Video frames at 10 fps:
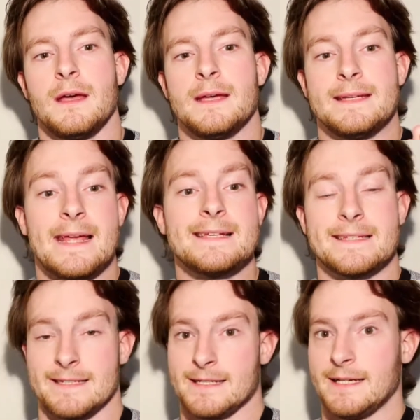
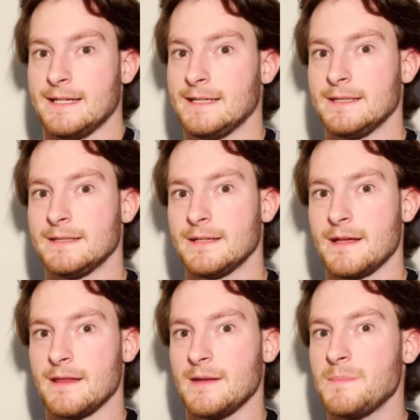nascent,
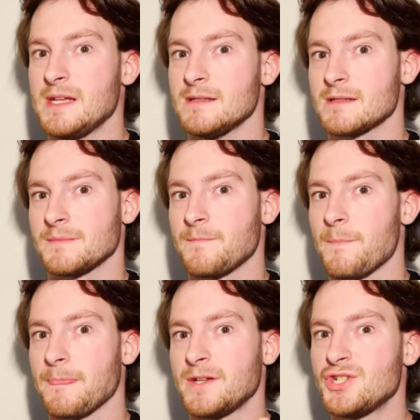it means
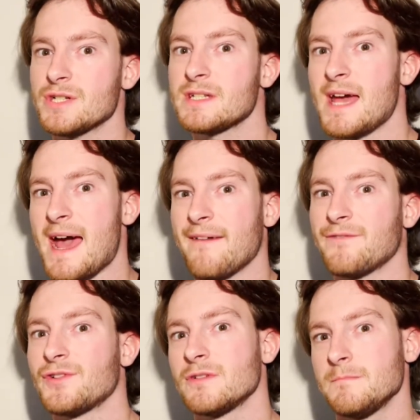just
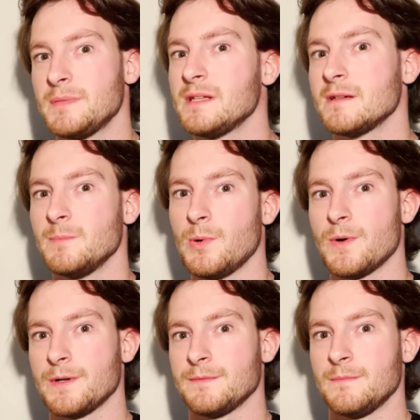after being
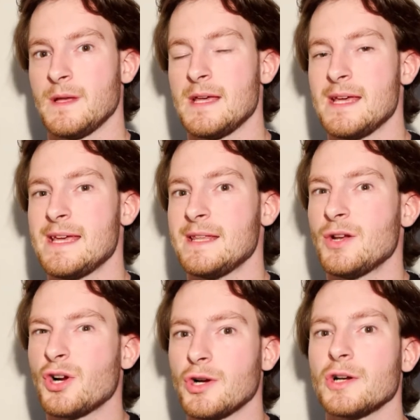born, in
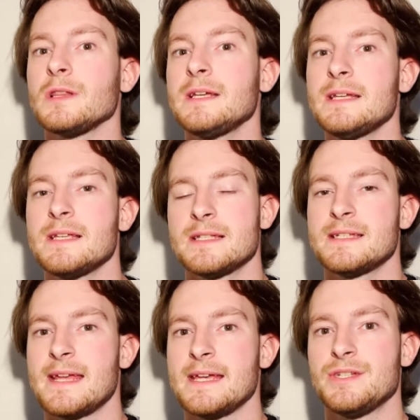early
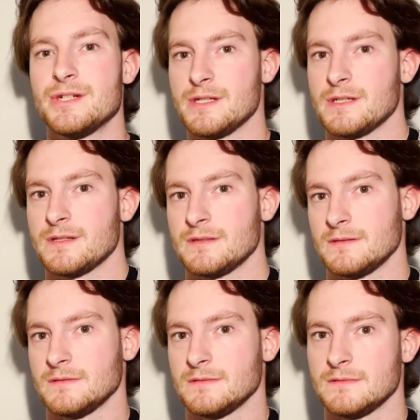stages,
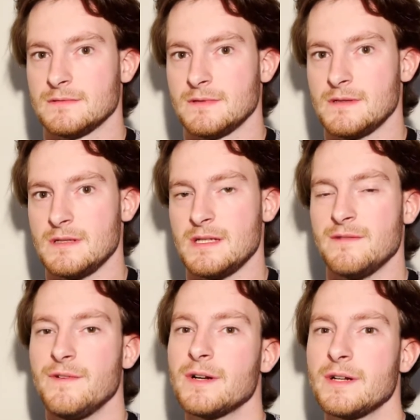in the
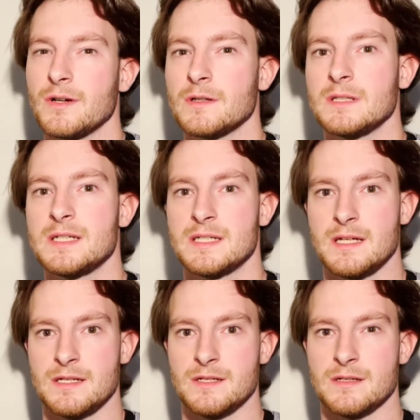very early
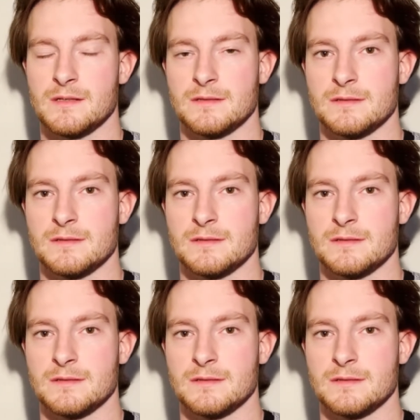stages,